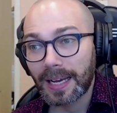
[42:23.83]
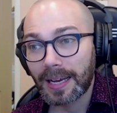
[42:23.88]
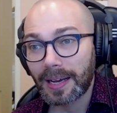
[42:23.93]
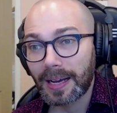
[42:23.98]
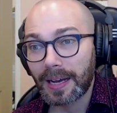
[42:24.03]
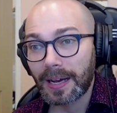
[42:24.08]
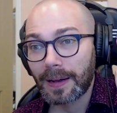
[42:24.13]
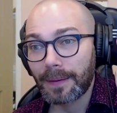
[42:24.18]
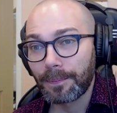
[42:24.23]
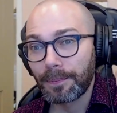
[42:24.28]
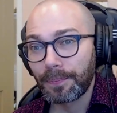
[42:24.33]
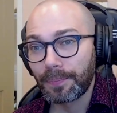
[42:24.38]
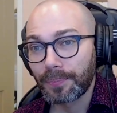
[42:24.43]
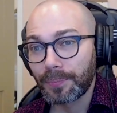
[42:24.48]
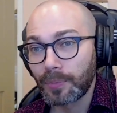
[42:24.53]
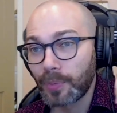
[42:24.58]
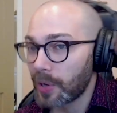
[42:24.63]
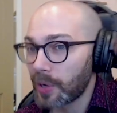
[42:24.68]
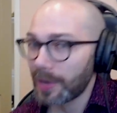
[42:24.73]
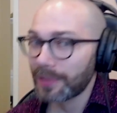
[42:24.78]

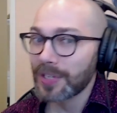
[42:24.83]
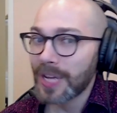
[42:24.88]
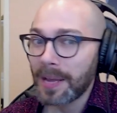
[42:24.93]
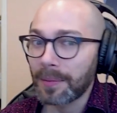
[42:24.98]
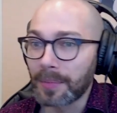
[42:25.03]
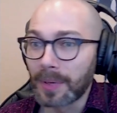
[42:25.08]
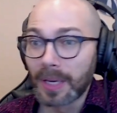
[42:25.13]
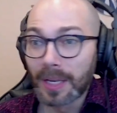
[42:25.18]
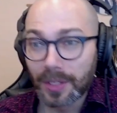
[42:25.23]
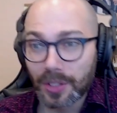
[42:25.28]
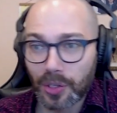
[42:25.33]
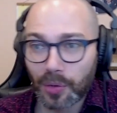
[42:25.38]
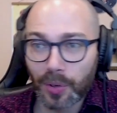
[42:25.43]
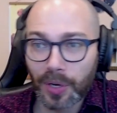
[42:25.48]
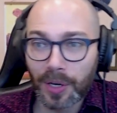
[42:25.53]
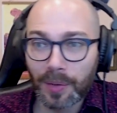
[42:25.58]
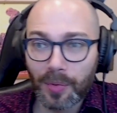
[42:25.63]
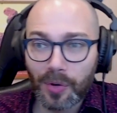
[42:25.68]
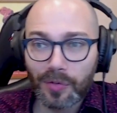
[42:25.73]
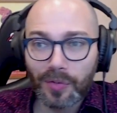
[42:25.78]
we don't have time. So we're
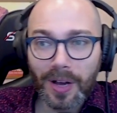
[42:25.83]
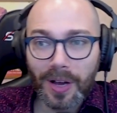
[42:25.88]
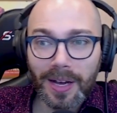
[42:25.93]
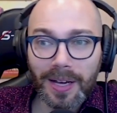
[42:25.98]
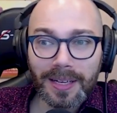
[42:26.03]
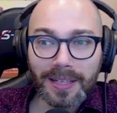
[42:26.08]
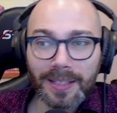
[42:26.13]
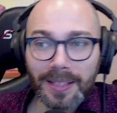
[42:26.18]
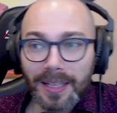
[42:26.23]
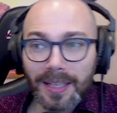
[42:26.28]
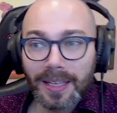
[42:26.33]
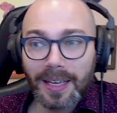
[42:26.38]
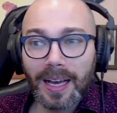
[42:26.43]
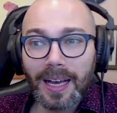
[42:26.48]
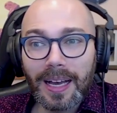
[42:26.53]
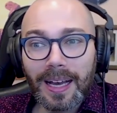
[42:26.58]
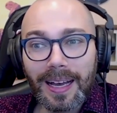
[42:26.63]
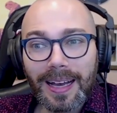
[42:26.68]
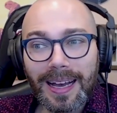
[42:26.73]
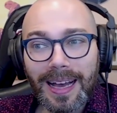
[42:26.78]
going to move on.
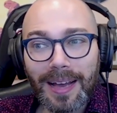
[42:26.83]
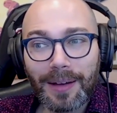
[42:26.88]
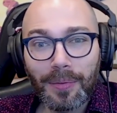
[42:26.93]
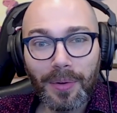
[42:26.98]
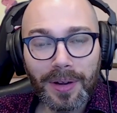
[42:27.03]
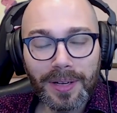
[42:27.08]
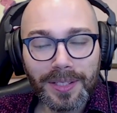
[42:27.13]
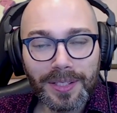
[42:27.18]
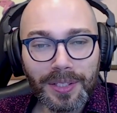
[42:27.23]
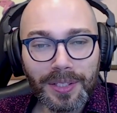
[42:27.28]
I want